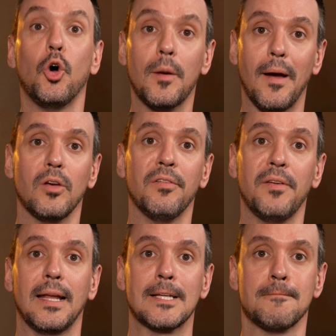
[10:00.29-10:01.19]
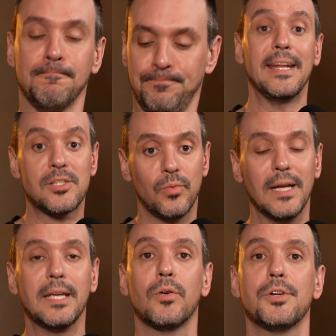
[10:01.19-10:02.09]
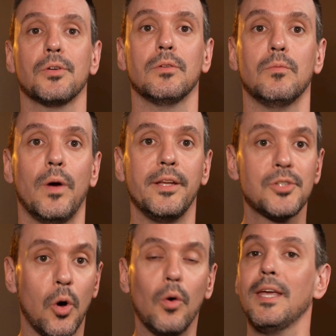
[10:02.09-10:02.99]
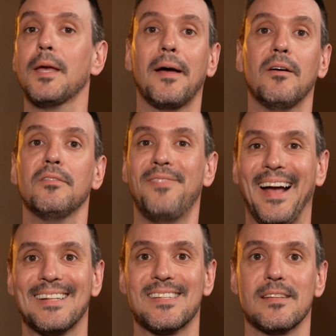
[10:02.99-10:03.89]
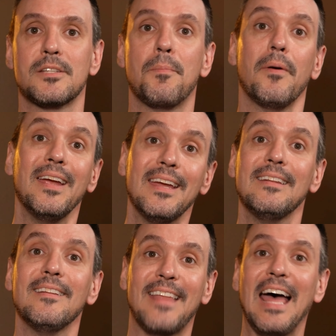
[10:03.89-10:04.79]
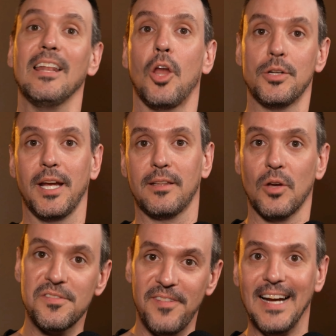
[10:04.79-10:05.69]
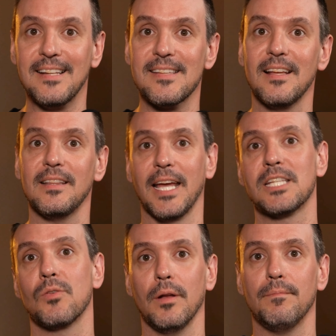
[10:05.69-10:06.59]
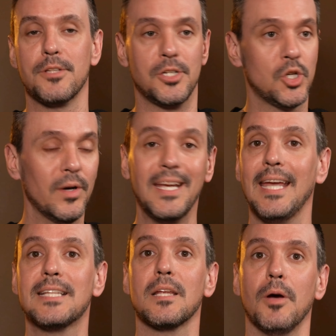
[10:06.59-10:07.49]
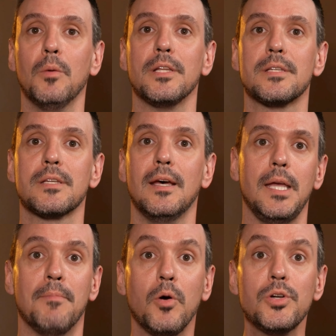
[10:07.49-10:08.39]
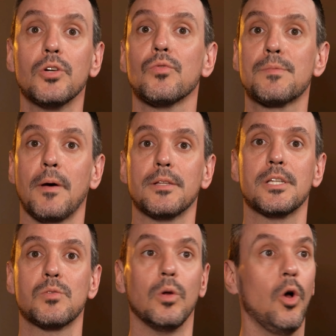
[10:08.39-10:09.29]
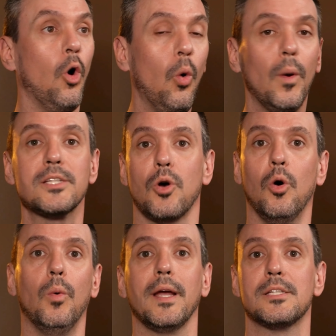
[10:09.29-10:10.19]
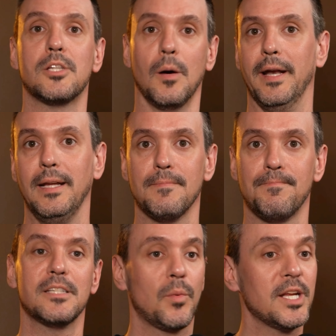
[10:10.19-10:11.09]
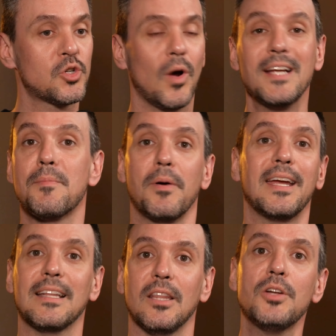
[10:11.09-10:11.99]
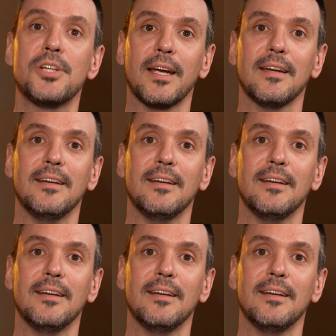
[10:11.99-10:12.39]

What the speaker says: talk about your feelings. And it's really crucial when you're talking about facts to bring in that logic, those facts later on. So during heated moments, emotional responses will always dominate. So when you try to bring in logic,